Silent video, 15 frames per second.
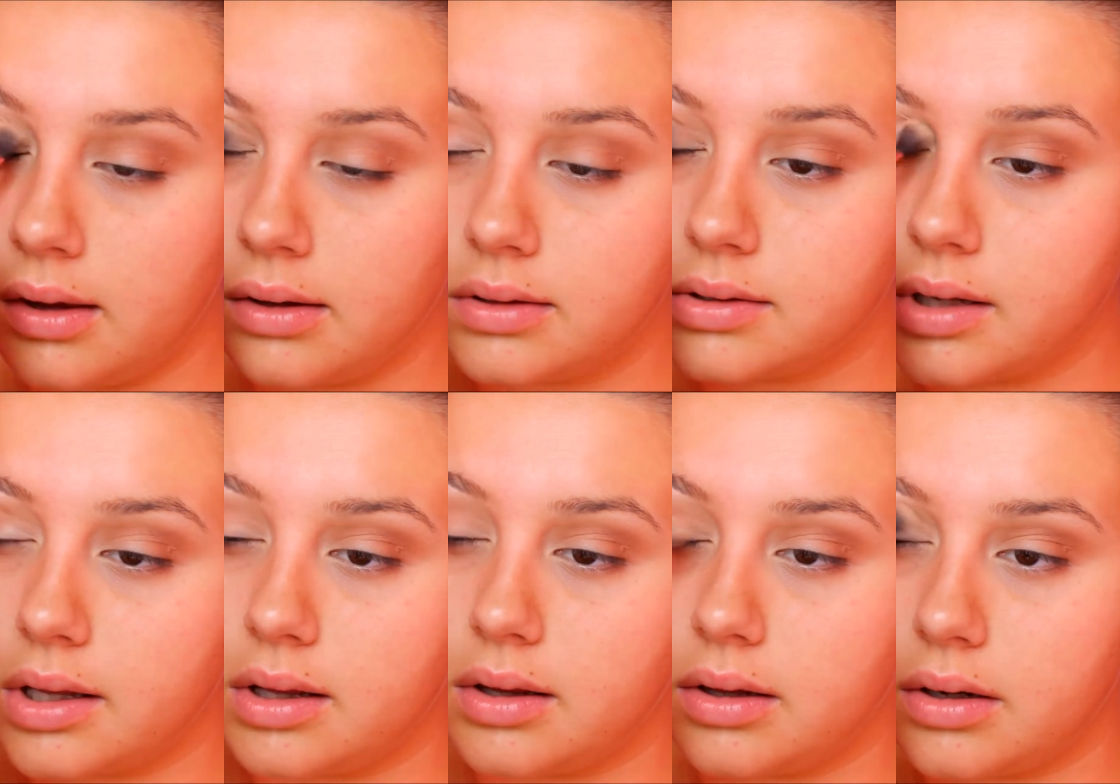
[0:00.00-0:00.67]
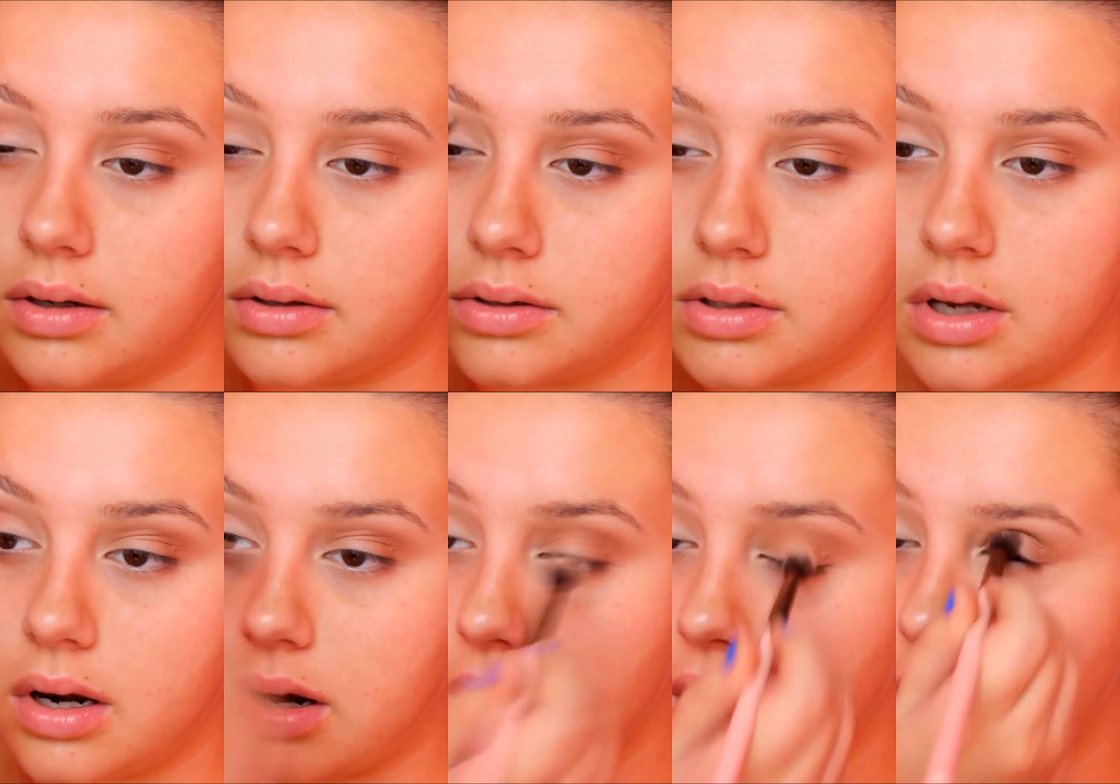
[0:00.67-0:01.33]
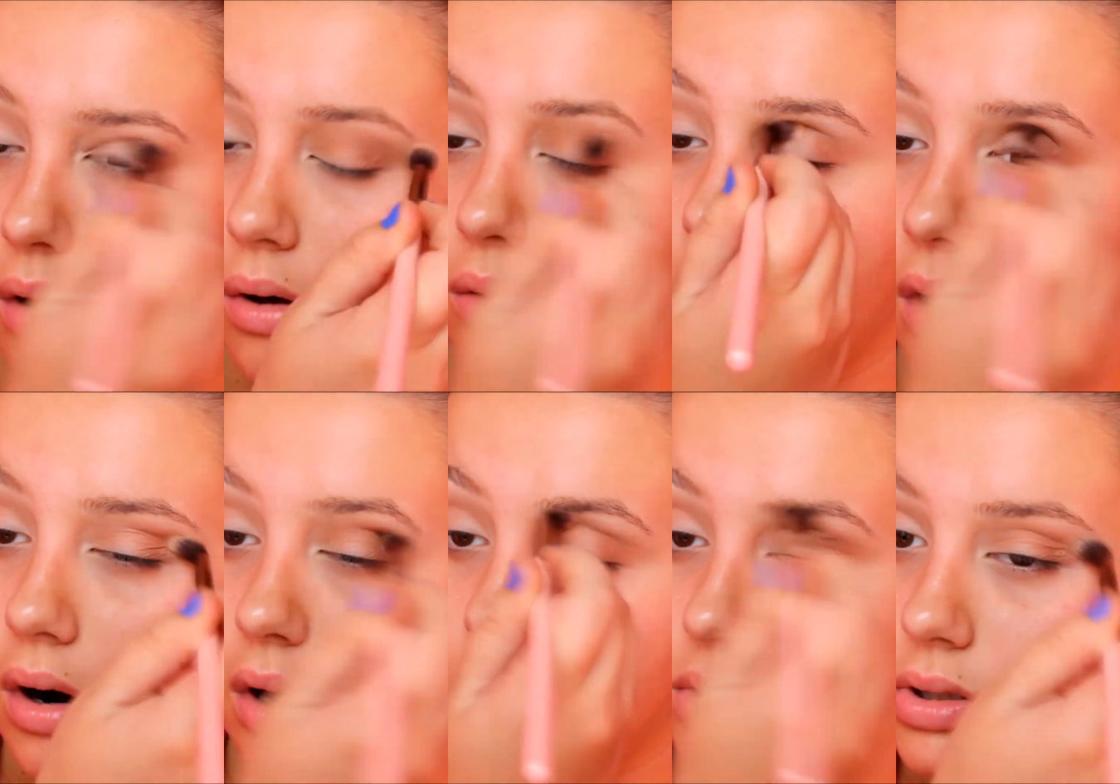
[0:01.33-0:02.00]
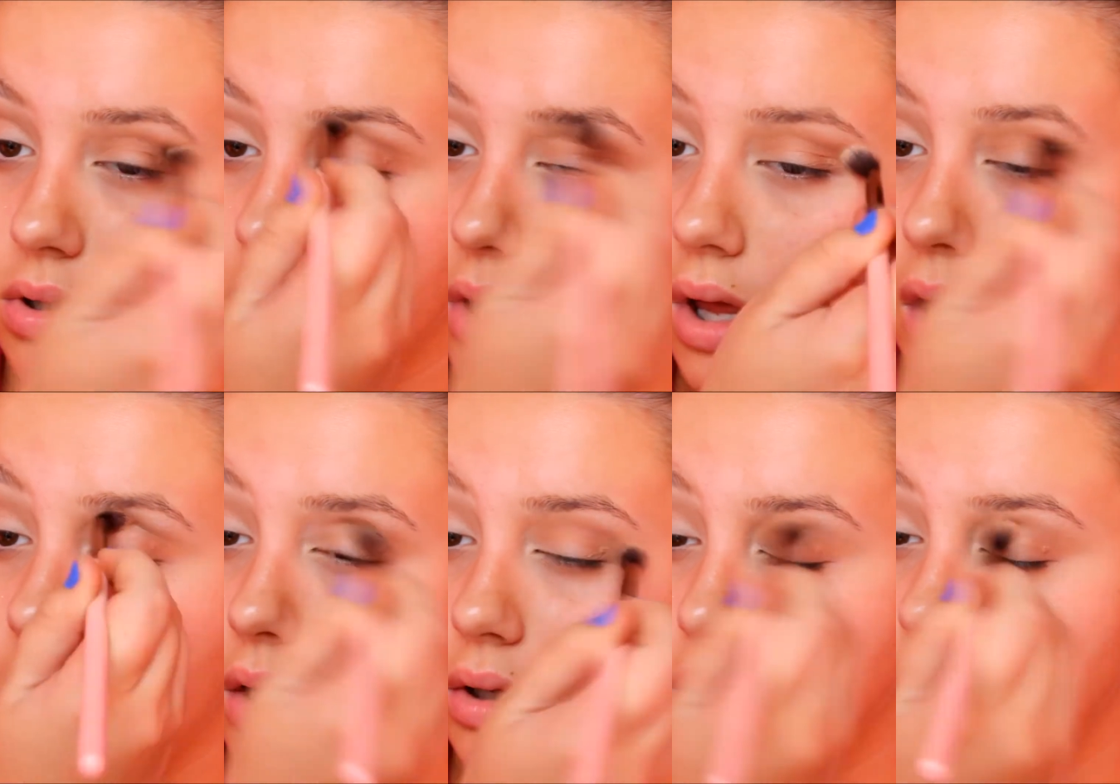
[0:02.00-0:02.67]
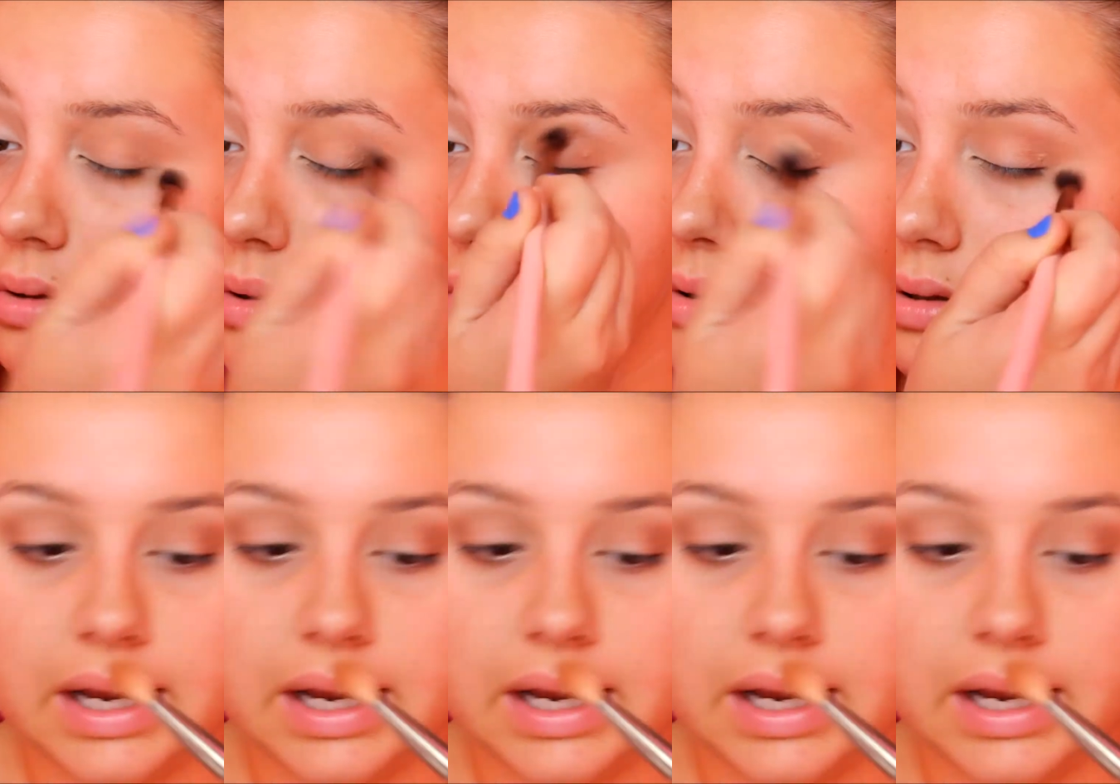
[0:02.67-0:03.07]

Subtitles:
so that there's no harsh lines.